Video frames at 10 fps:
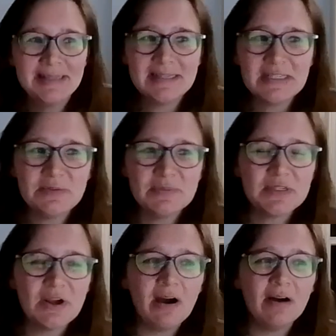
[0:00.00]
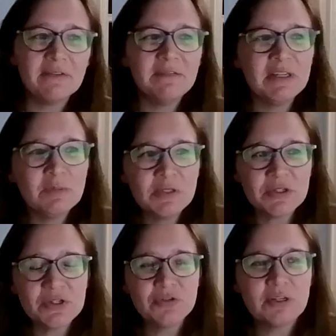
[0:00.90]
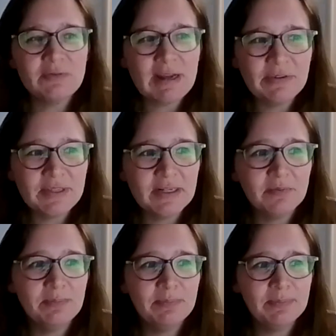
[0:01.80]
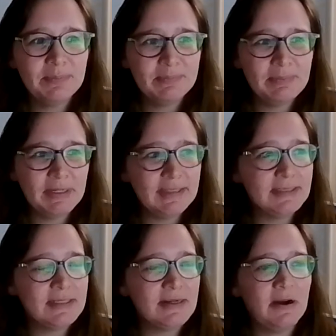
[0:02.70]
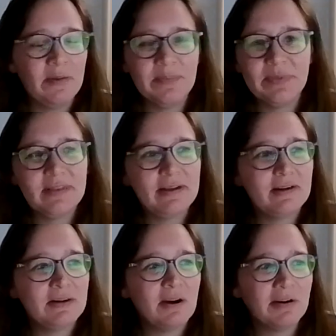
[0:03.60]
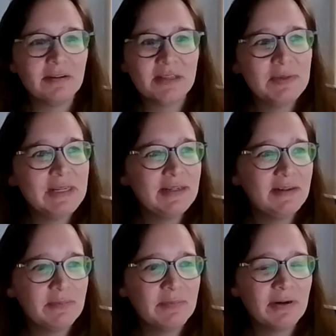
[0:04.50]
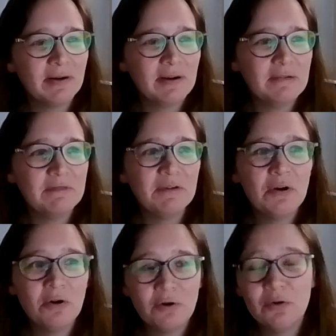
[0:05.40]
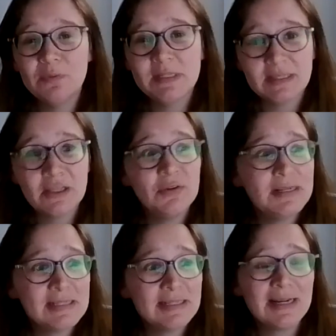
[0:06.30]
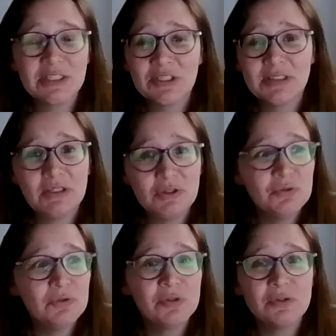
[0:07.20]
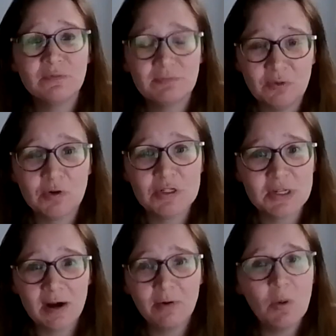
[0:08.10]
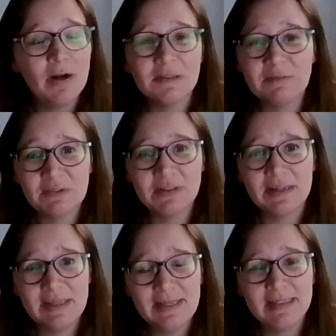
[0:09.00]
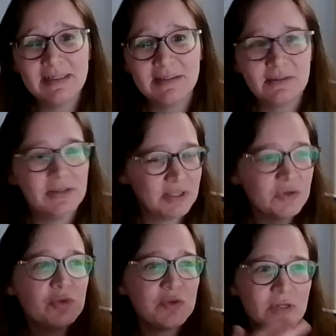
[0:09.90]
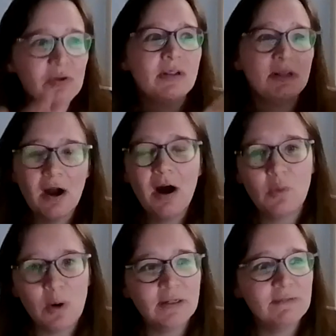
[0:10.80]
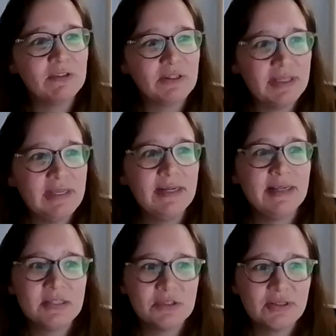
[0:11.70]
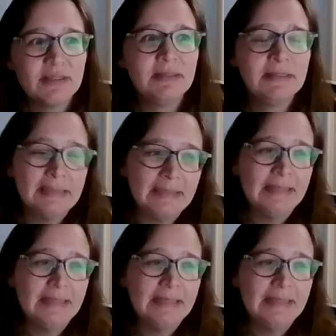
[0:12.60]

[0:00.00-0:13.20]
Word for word: the systems are available, they're sort of out there, but um, there are a limited number of homes in the US that actually use forced hot water for their heat or that use hot water for their heat. And so